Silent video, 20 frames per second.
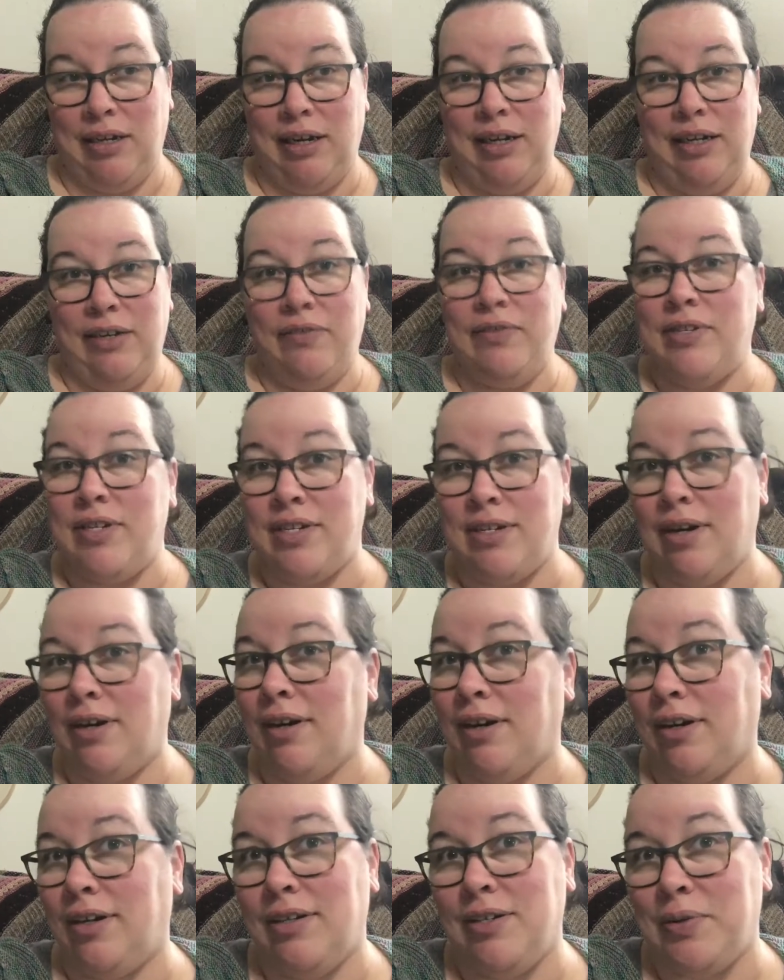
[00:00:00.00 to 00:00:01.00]
I didn't even
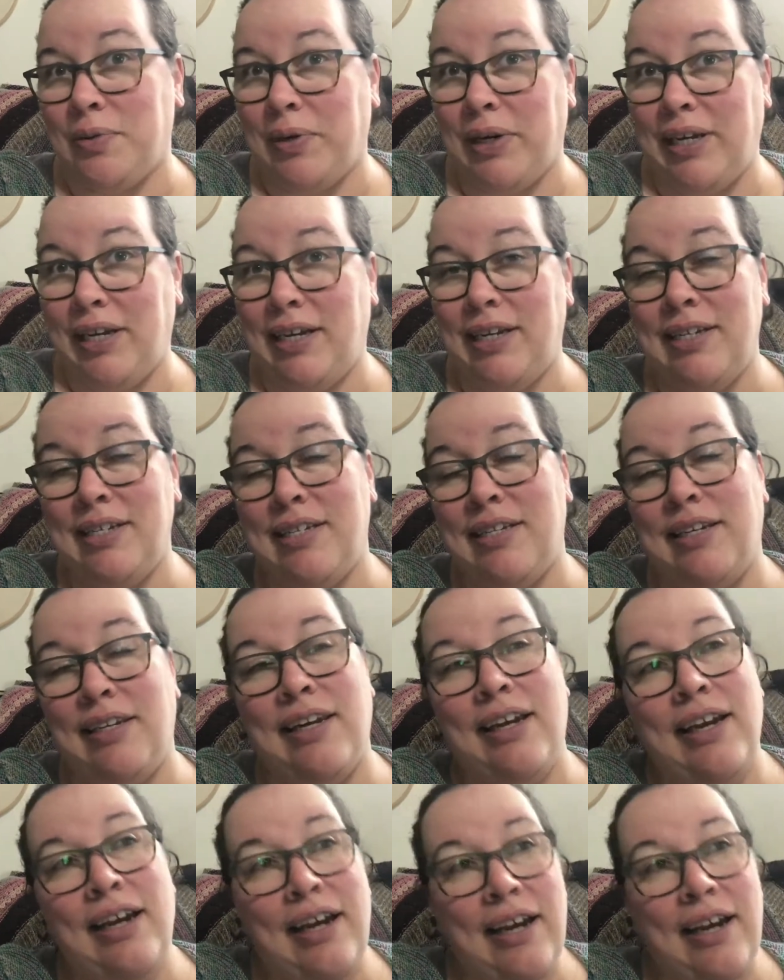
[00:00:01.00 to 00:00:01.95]
start it in 2018.